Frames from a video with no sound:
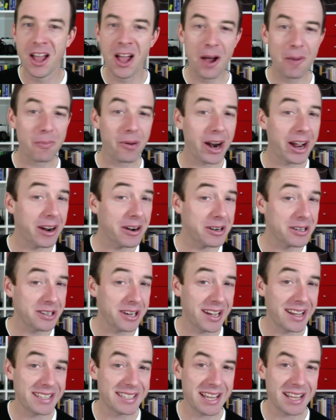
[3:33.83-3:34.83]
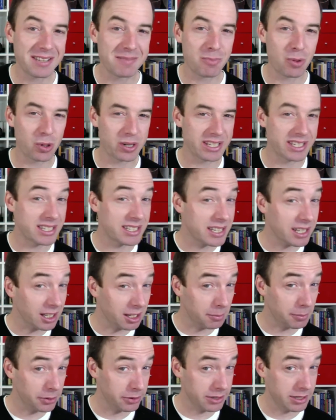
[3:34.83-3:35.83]
Prioritize has more
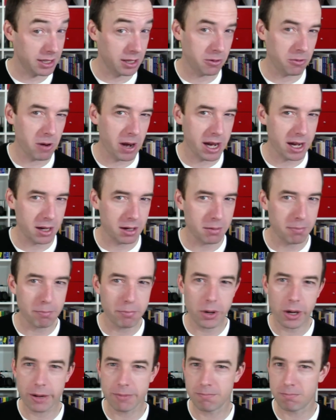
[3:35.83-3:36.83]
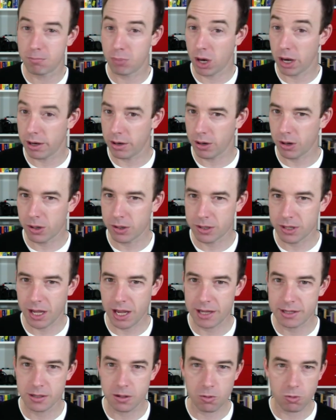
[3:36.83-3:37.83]
syllables than rank, but
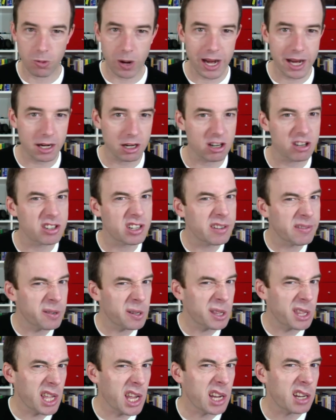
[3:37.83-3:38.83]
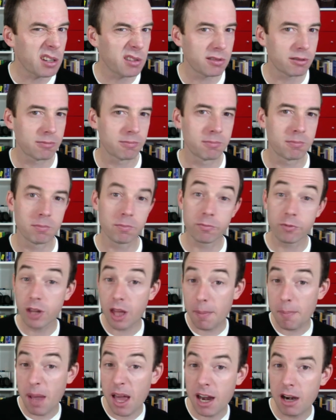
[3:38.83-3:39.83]
prioritize and rank are different things. For that
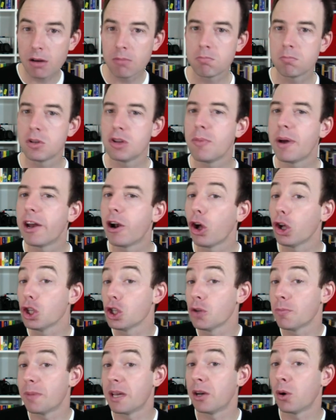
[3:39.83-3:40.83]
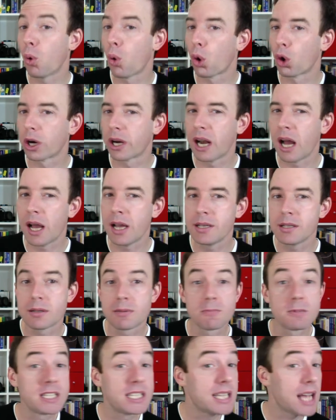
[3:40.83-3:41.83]
matter, you might also mean organize,
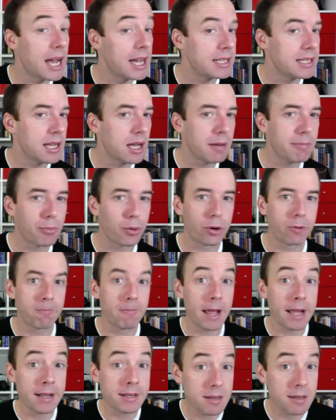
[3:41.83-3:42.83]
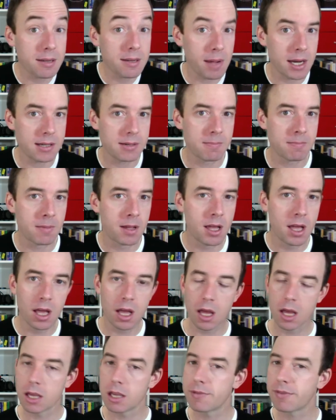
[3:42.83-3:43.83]
size up, or estimate.
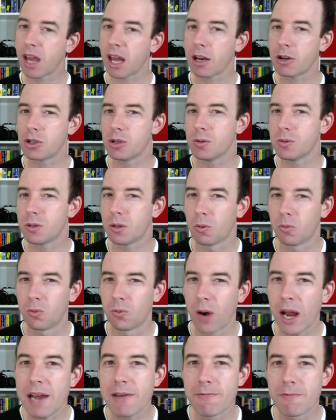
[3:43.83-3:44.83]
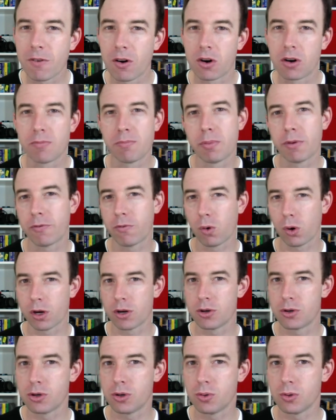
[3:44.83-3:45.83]
You've got to choose the right verb before you
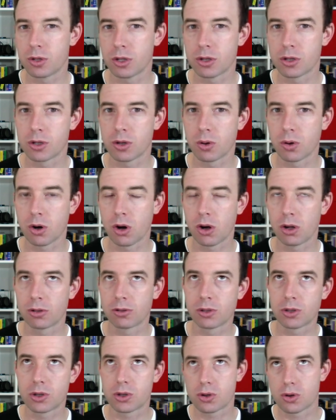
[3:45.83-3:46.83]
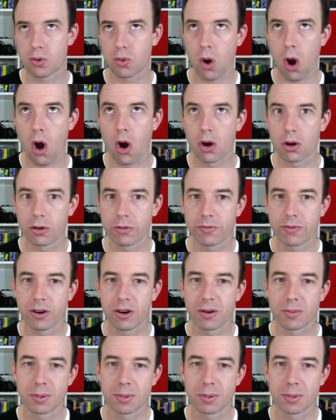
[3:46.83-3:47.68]
choose the so-called strong verb.